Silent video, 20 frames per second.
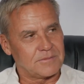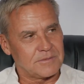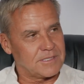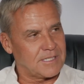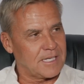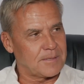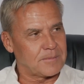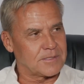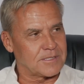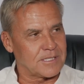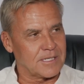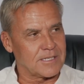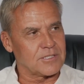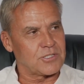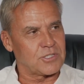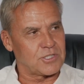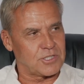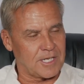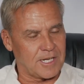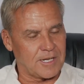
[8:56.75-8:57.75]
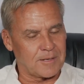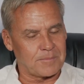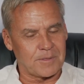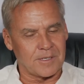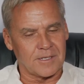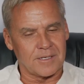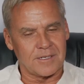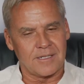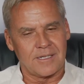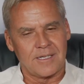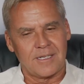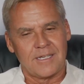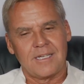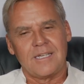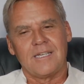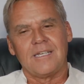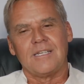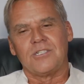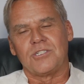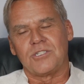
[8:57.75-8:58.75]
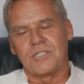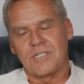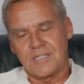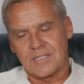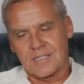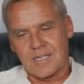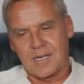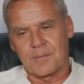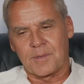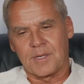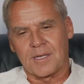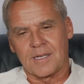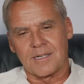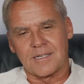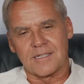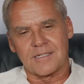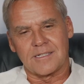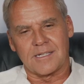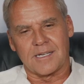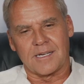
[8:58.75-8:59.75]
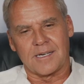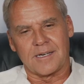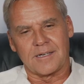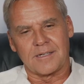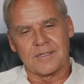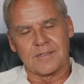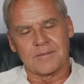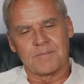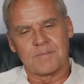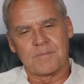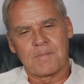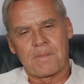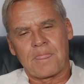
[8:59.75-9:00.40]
table tennis champion. She's coming into town.